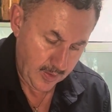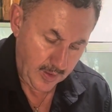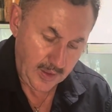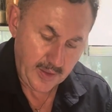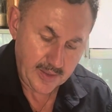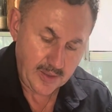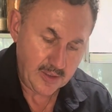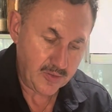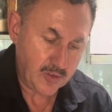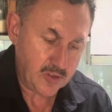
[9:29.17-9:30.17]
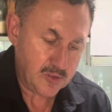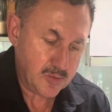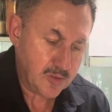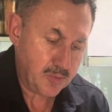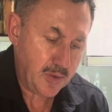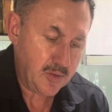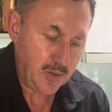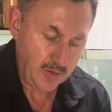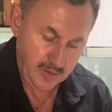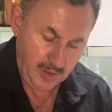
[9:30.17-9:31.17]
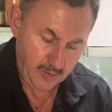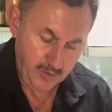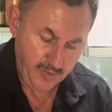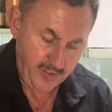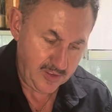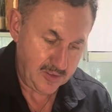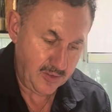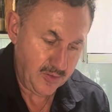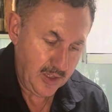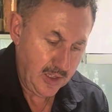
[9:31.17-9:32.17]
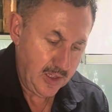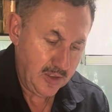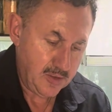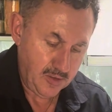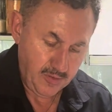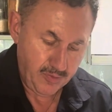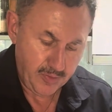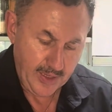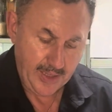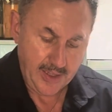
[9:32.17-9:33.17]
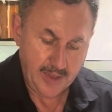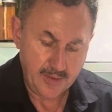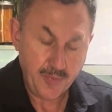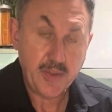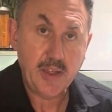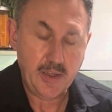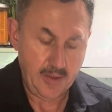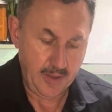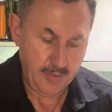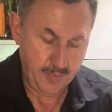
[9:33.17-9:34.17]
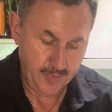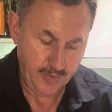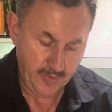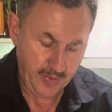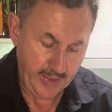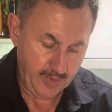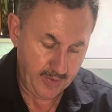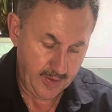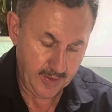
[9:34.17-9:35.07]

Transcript: I like these for Christmas because they've got that real festive sort of colour and flavour.